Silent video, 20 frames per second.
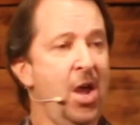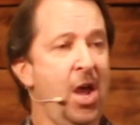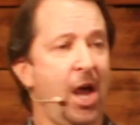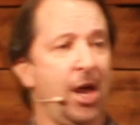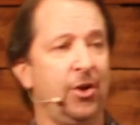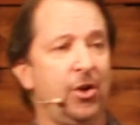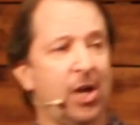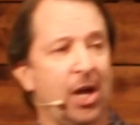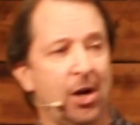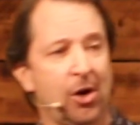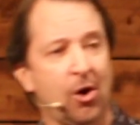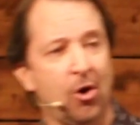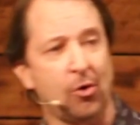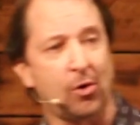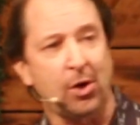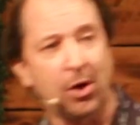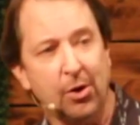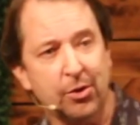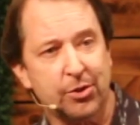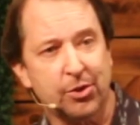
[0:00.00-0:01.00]
And you got to go
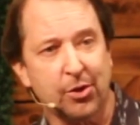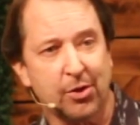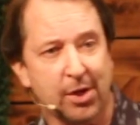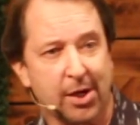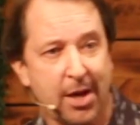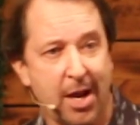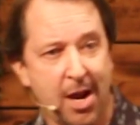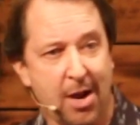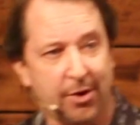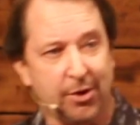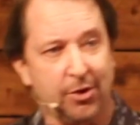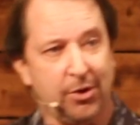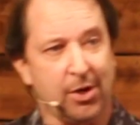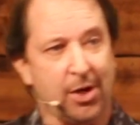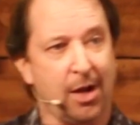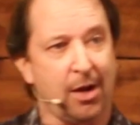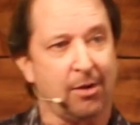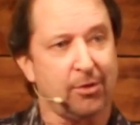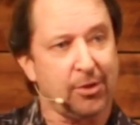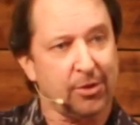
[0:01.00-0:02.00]
close your account
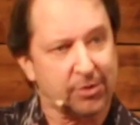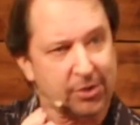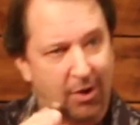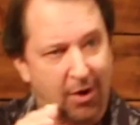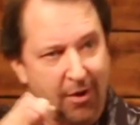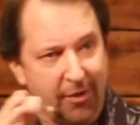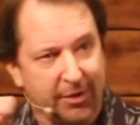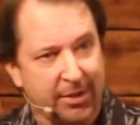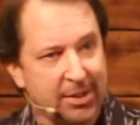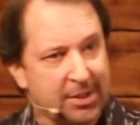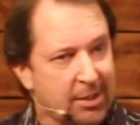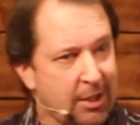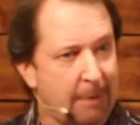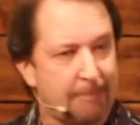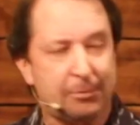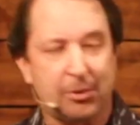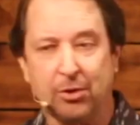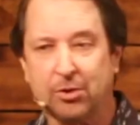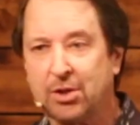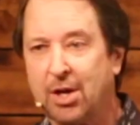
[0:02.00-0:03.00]
and there's all these
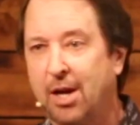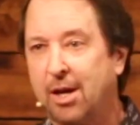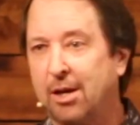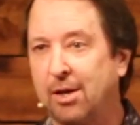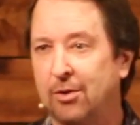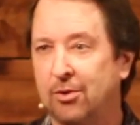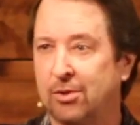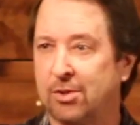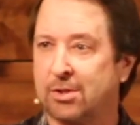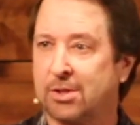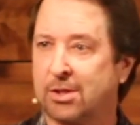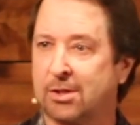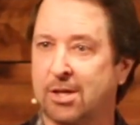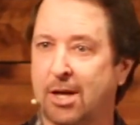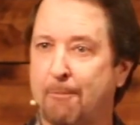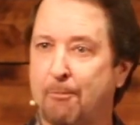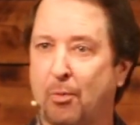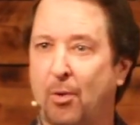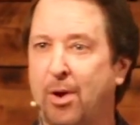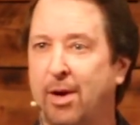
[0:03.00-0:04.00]
steps you take and you
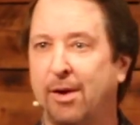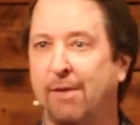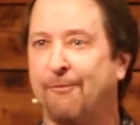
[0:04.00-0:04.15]
separate,